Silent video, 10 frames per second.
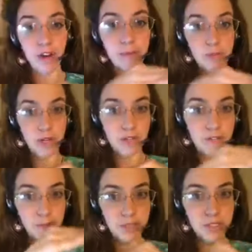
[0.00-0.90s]
directly
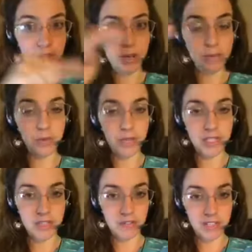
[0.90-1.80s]
from Instagram story
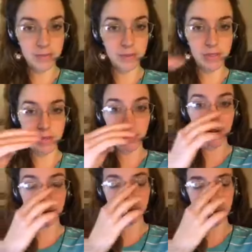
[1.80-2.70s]
to Facebook
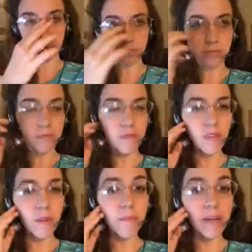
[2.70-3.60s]
story.
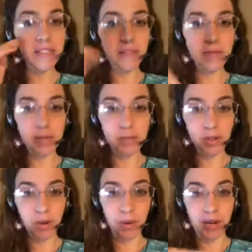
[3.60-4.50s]
But sometimes I'll
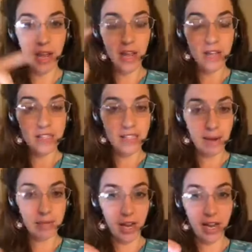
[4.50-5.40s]
go in.
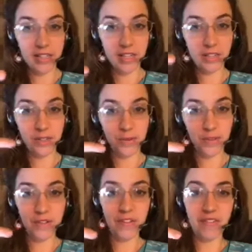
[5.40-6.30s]
Snapchat has like those
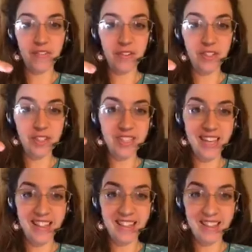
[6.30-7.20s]
really fun filters,
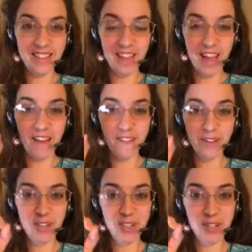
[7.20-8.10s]
and you
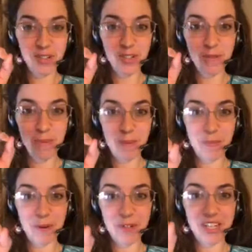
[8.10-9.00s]
can use your
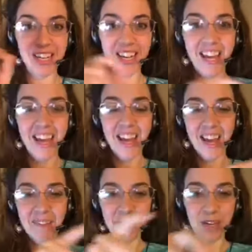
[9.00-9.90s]
Bitmoji
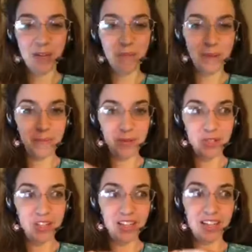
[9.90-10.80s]
and make your
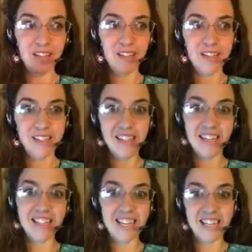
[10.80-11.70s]
Bitmoji like it
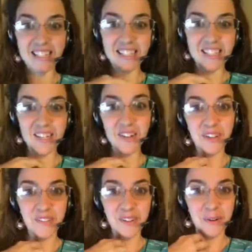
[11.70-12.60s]
like dances in your
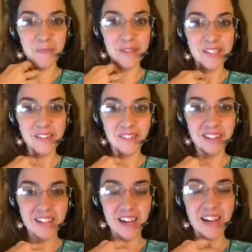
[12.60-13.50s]
living room and stuff
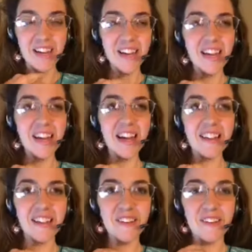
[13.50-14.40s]
like that.
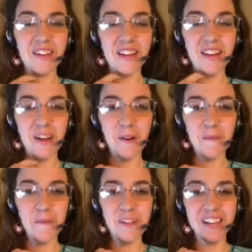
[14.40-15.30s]
And then you
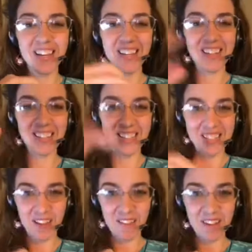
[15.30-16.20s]
can you can
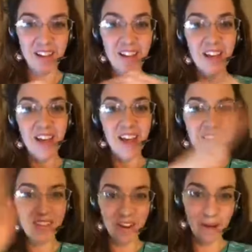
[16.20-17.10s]
save it
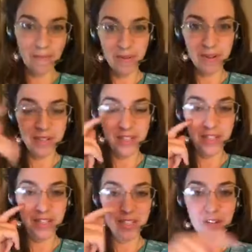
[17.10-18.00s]
and then upload it to
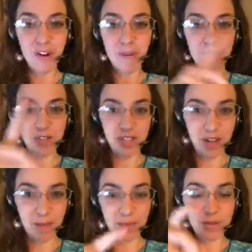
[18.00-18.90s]
your Instagram, which then
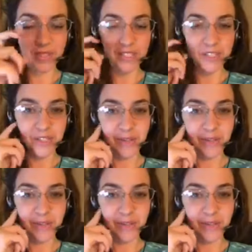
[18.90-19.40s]
uploads it to